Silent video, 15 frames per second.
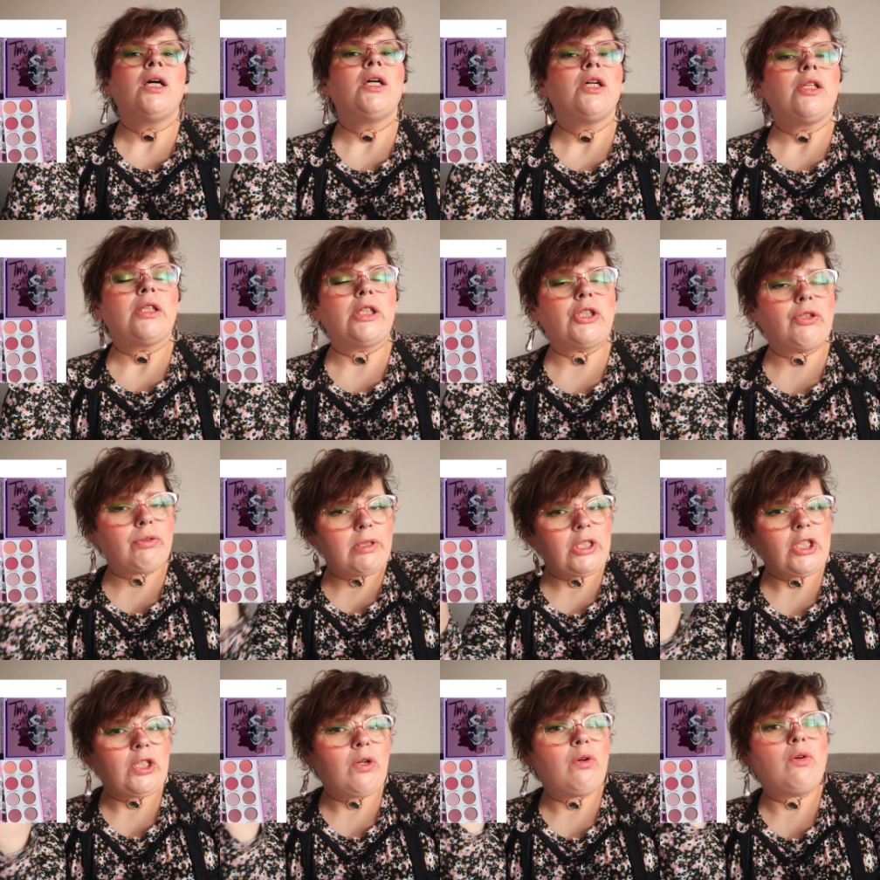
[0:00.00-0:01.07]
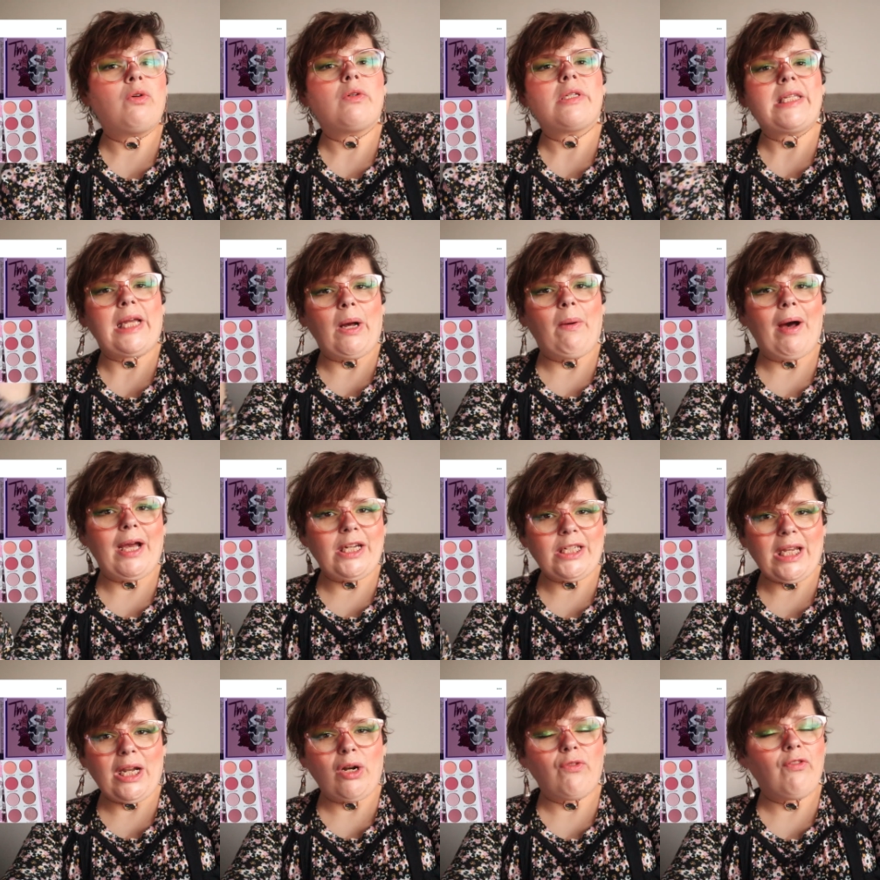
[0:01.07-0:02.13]
the traditional single
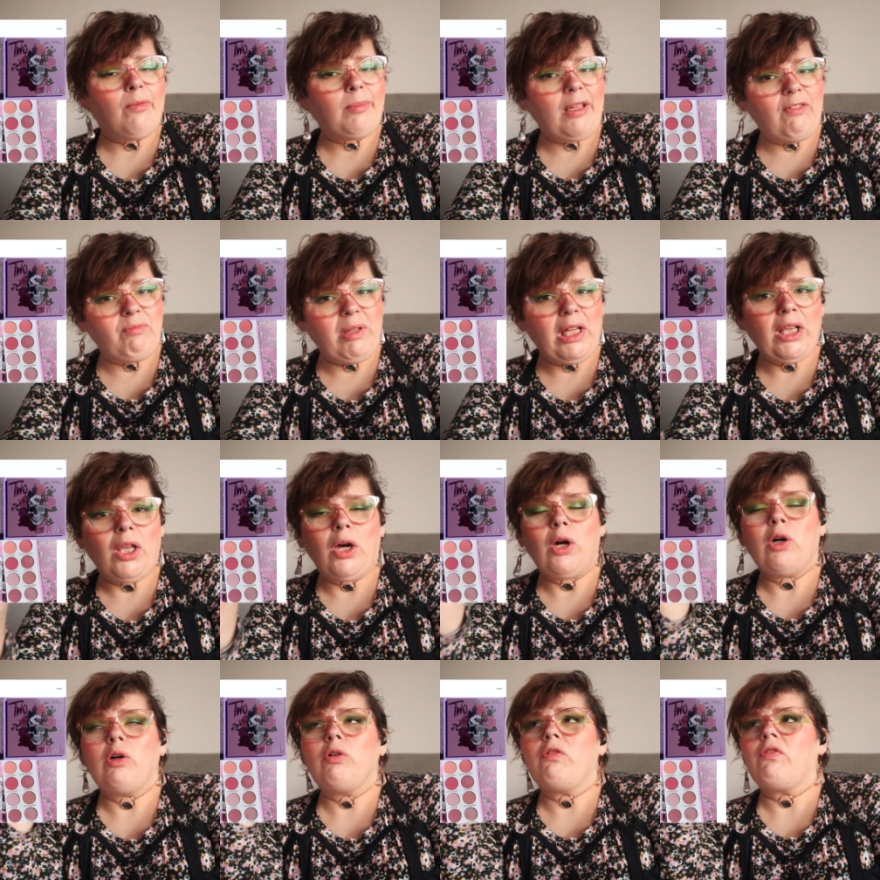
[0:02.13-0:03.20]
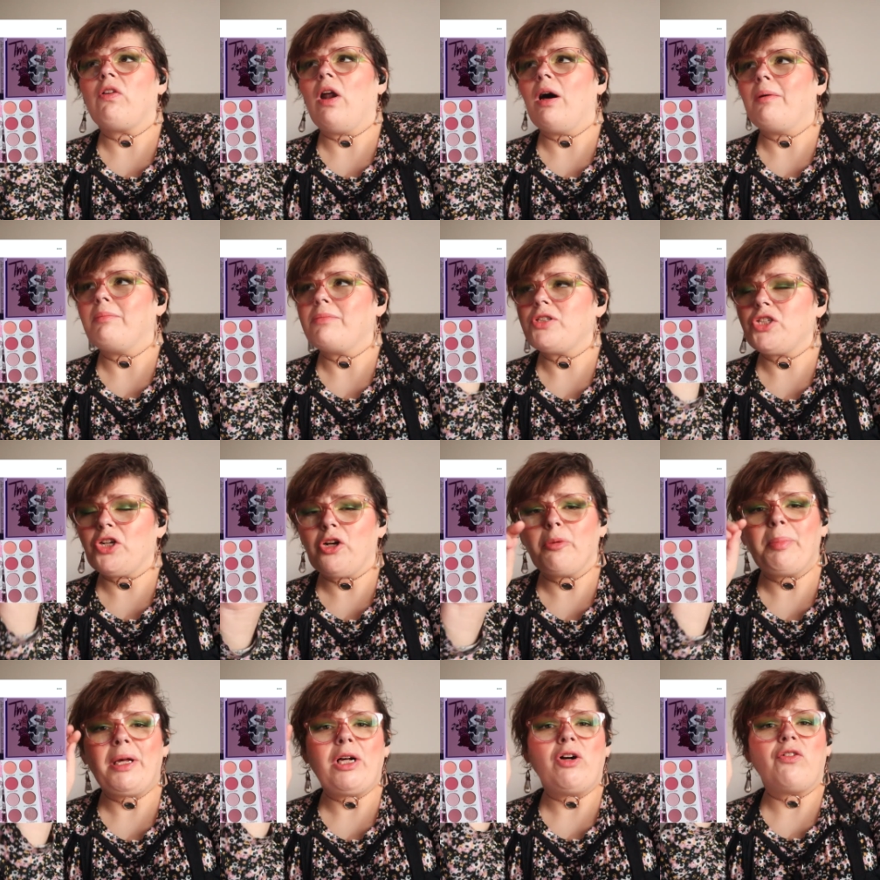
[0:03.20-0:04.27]
eyeshadow from Give Me Glow, from Sugar
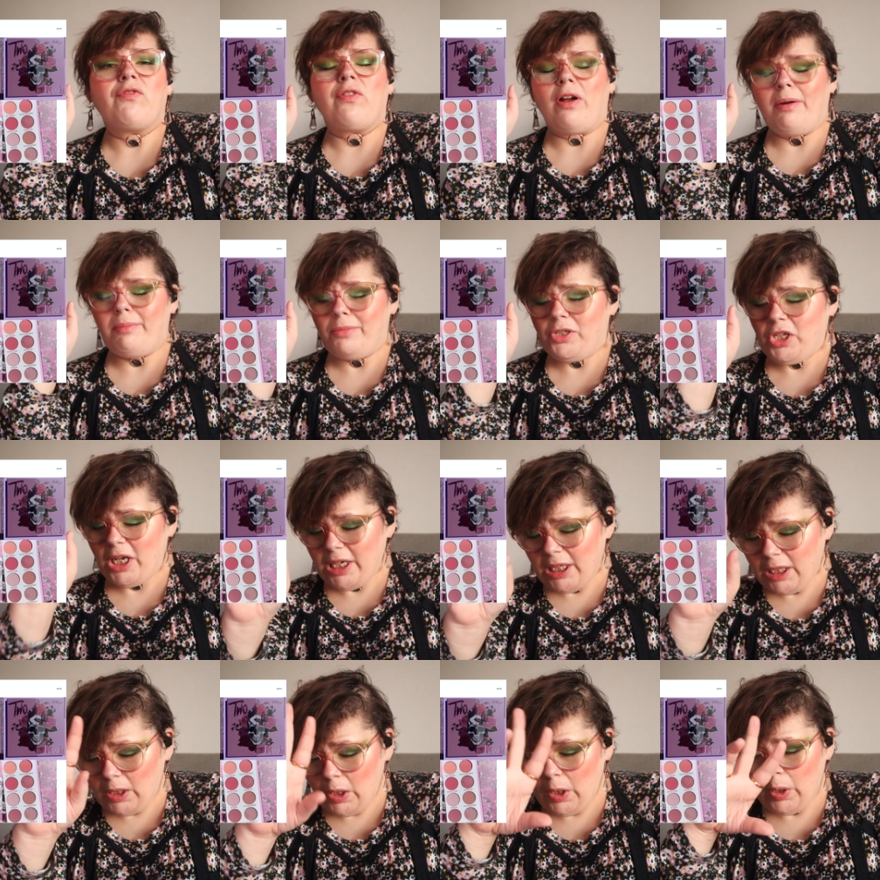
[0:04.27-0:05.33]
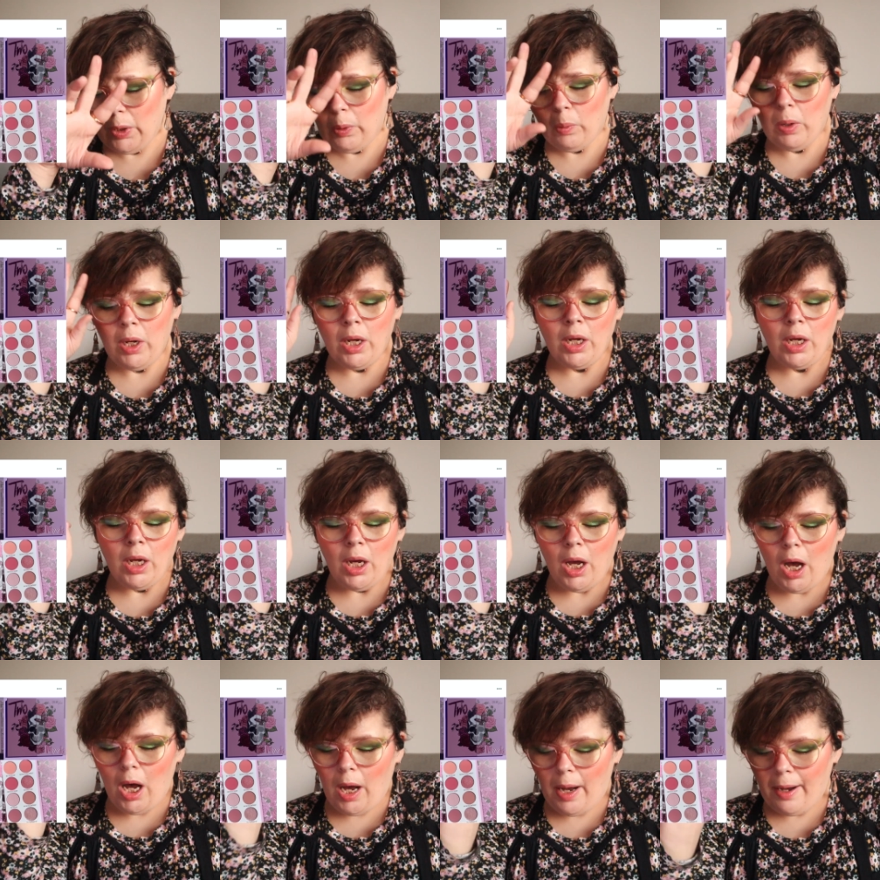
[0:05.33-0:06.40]
Pill, from J D Glow.
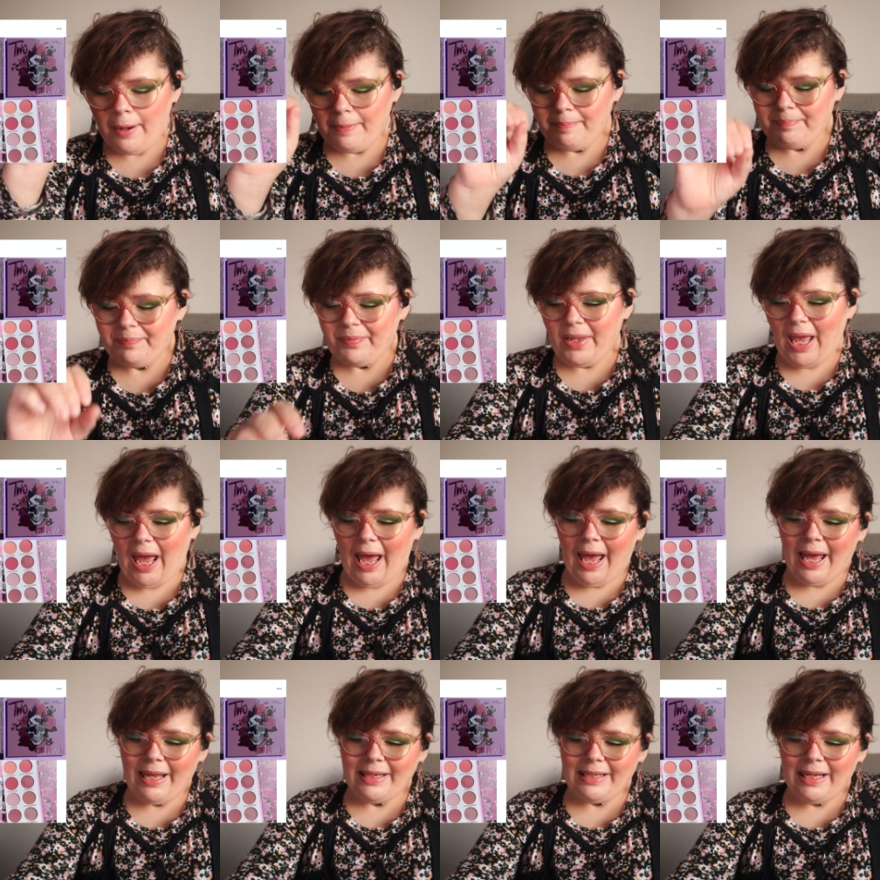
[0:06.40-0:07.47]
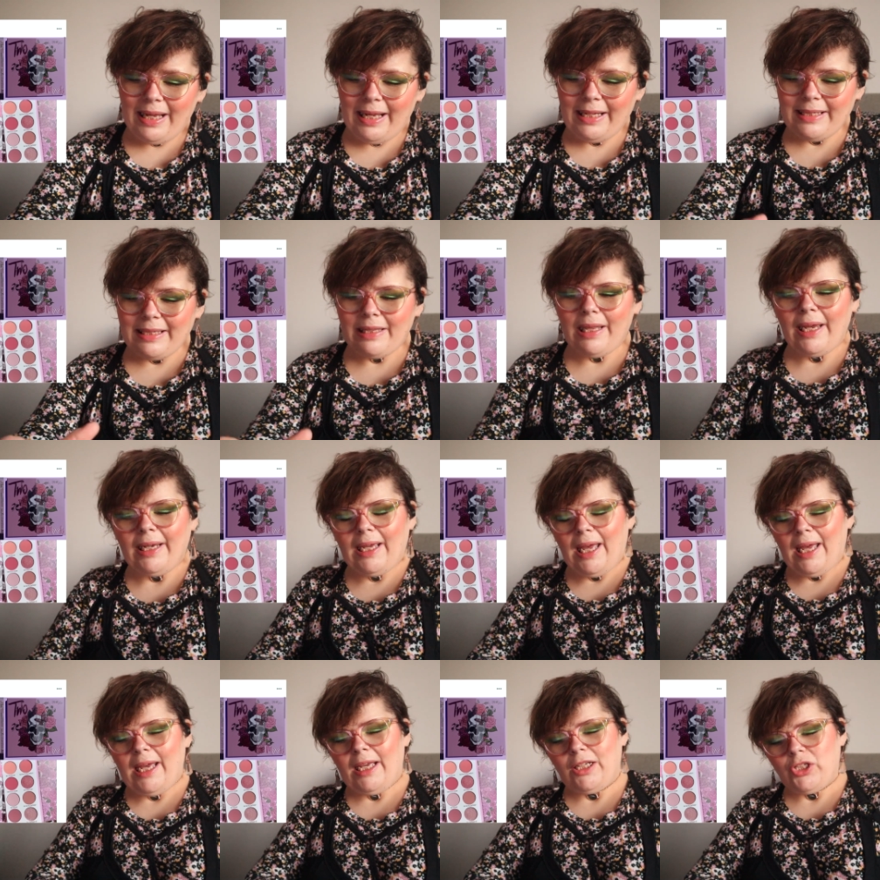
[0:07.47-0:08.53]
Um, and it's like
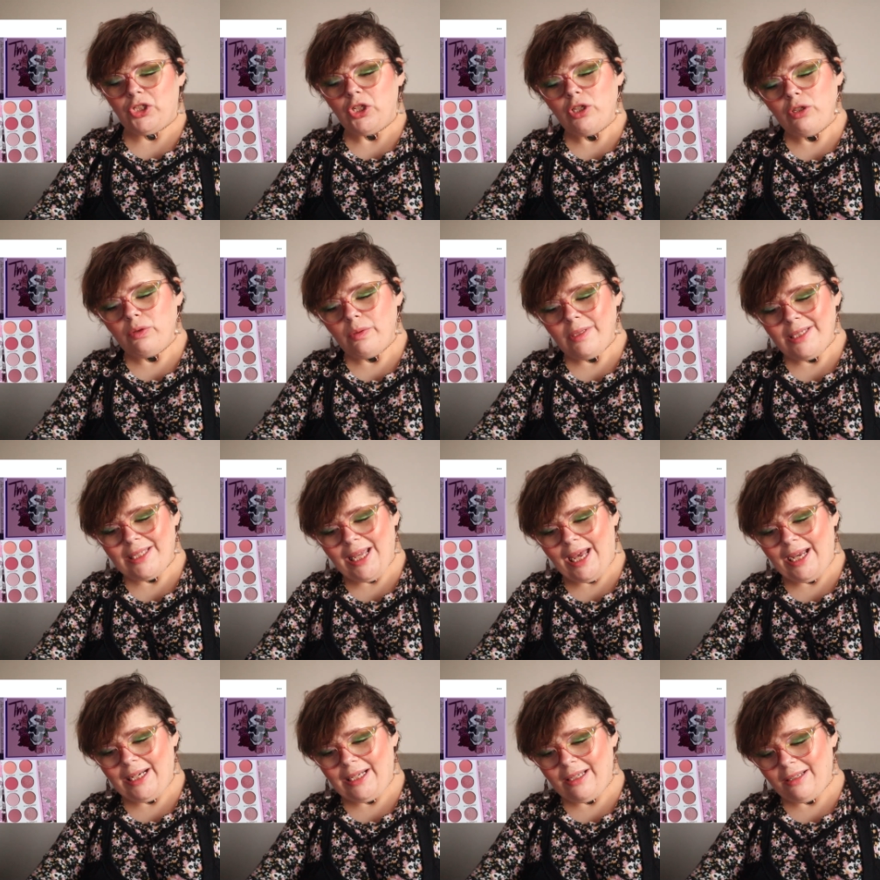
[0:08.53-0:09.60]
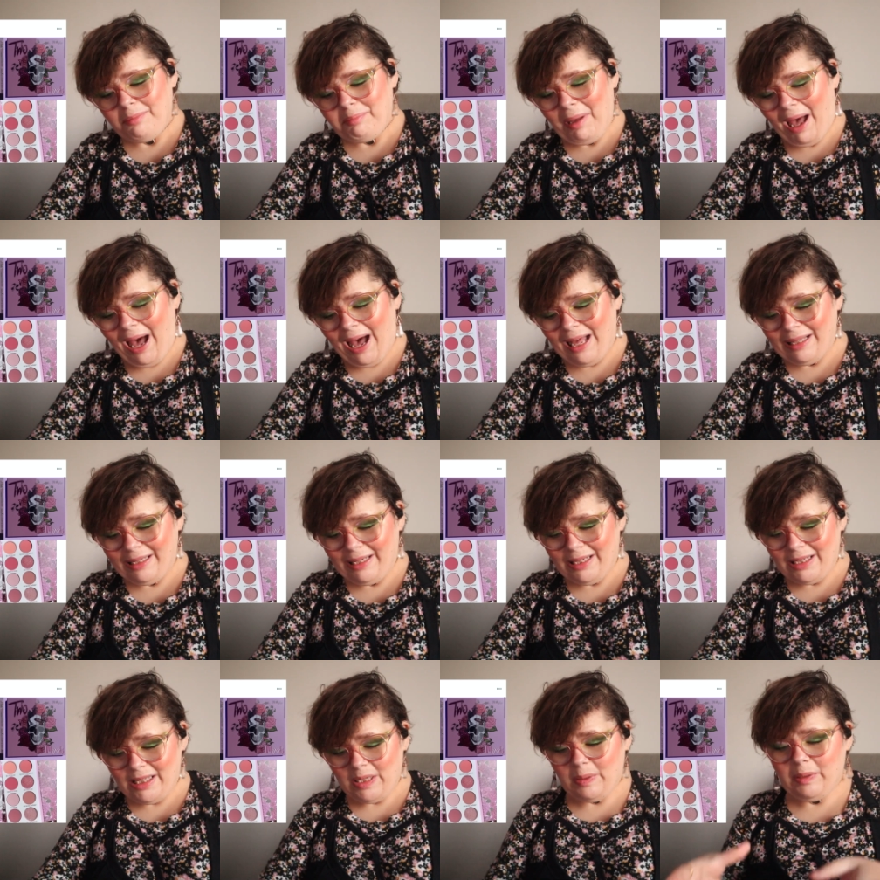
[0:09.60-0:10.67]
a two-sided palette,
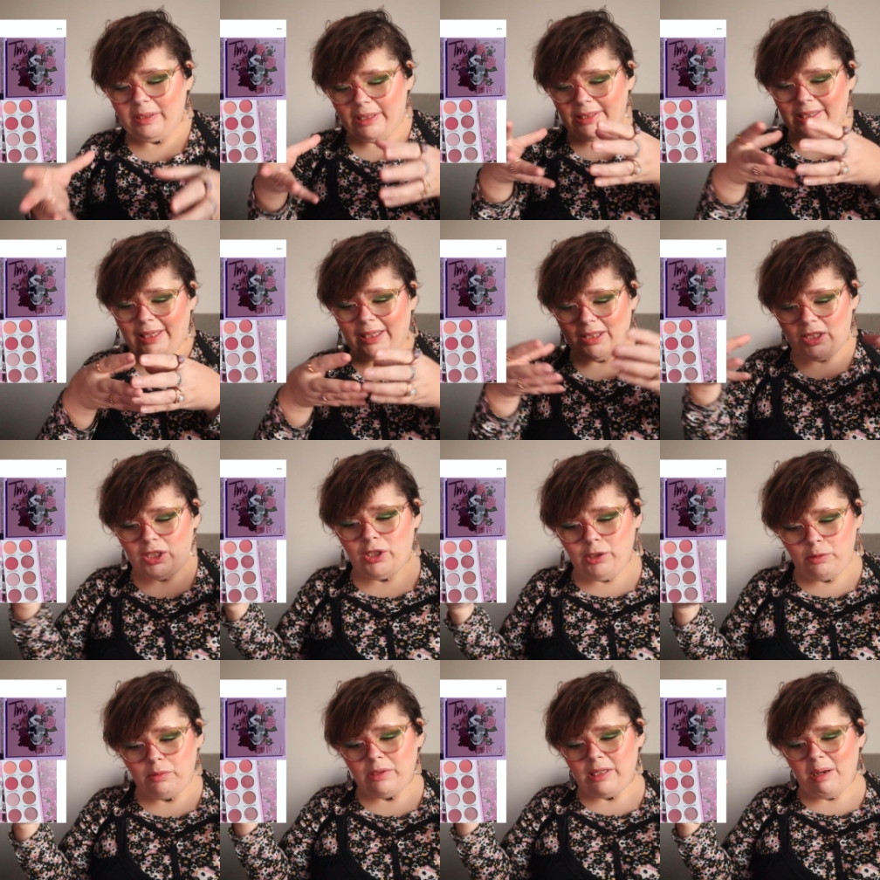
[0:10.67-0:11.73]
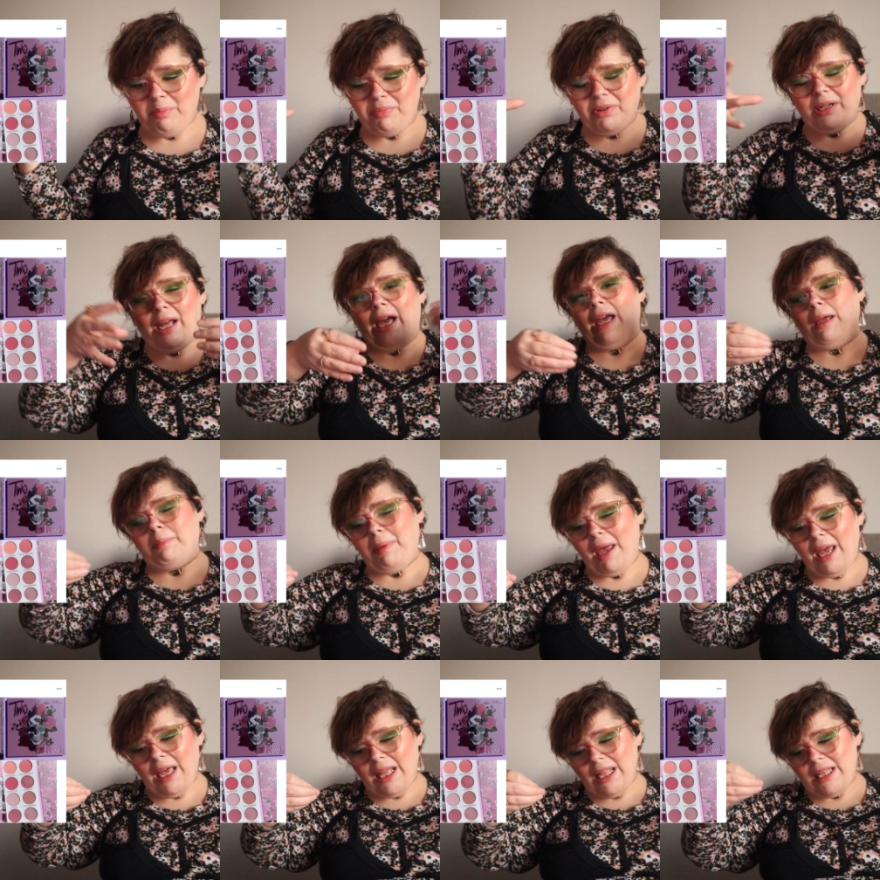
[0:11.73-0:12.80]
so it looks like it's two separate eight
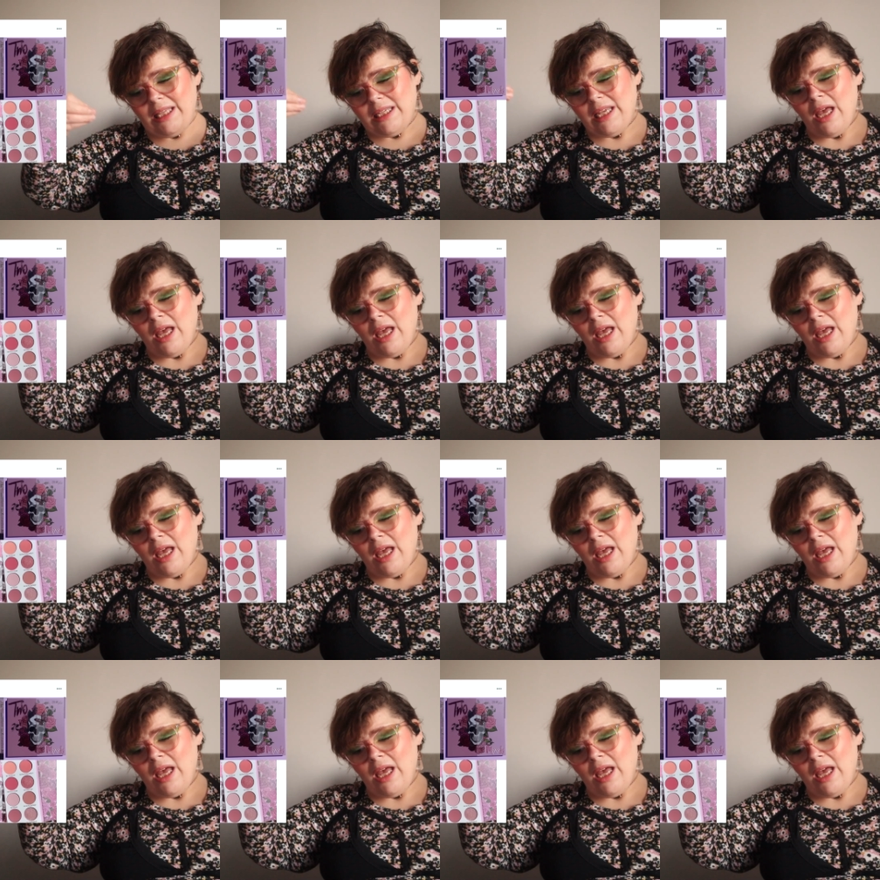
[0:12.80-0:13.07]
pans